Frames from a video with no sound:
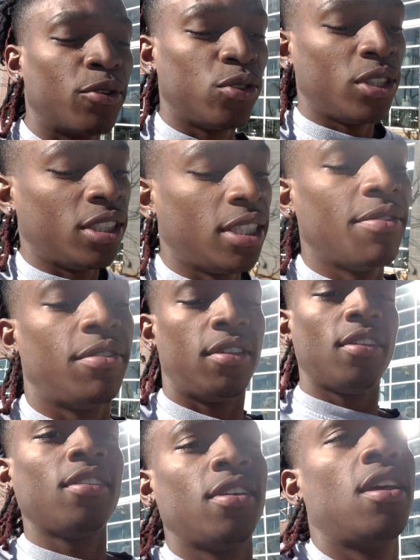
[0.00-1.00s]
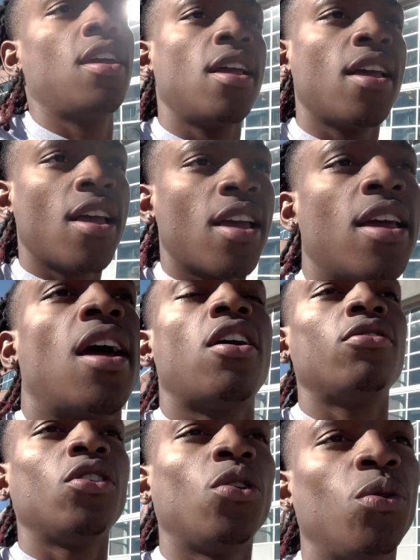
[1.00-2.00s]
27th, and I
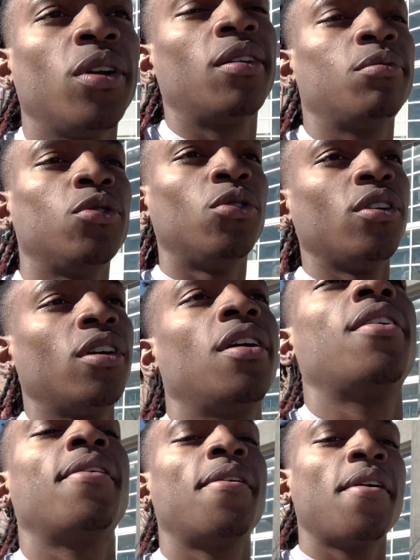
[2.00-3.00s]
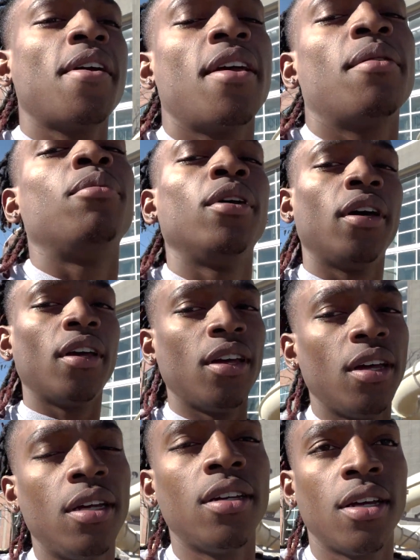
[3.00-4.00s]
don't know what I'm doing, but
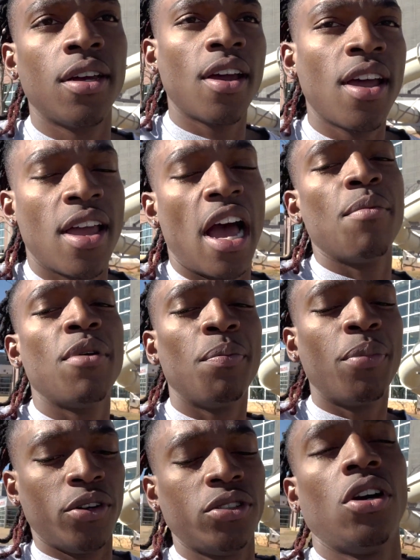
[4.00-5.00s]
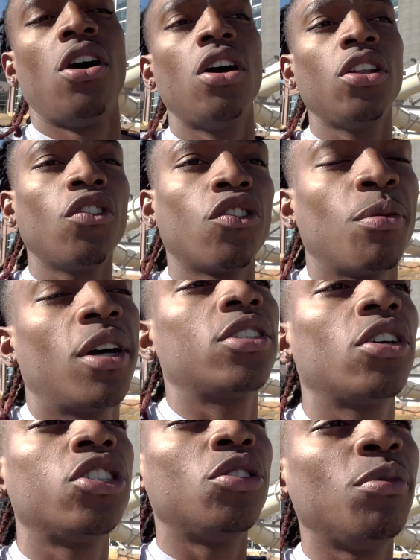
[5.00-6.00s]
I've been posting all over my
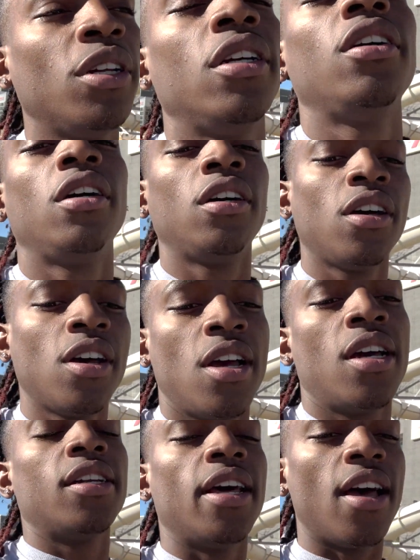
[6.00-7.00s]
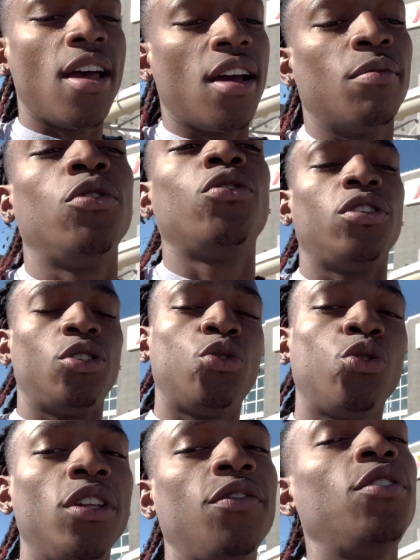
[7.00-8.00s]
social media that I'm doing a
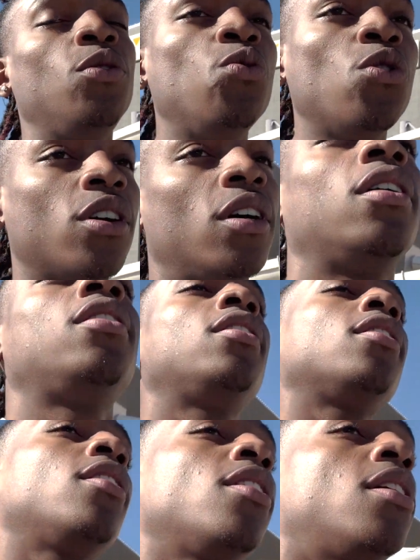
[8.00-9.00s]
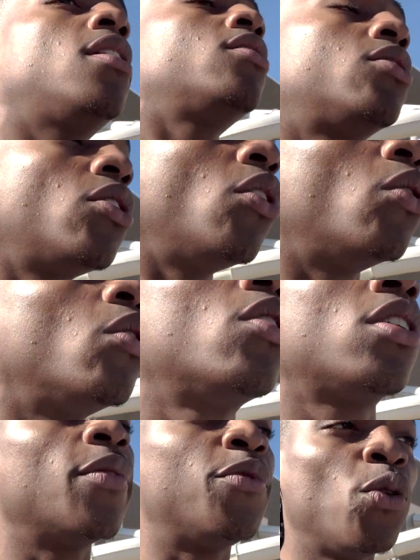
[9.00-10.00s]
20v1. So
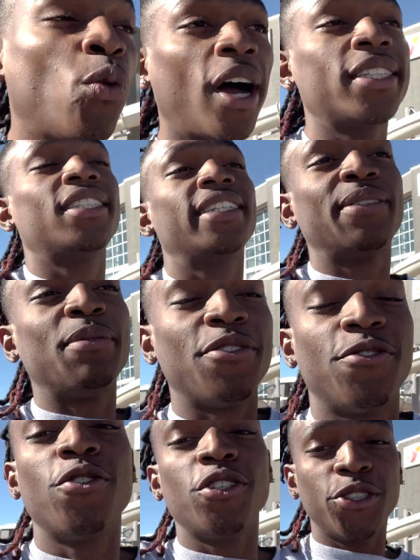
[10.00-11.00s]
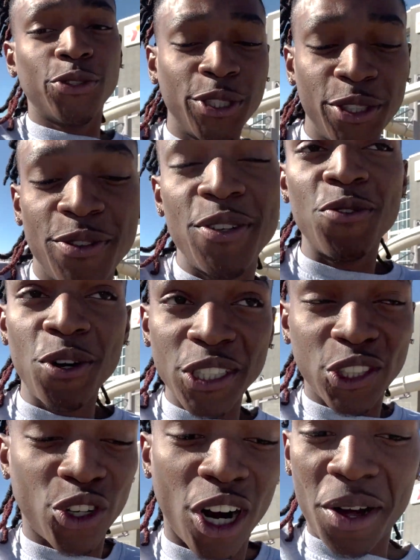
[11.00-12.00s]
if you're watching this before the 20v1
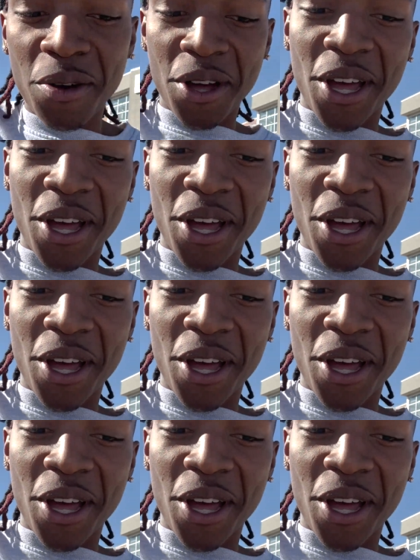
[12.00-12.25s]
drop,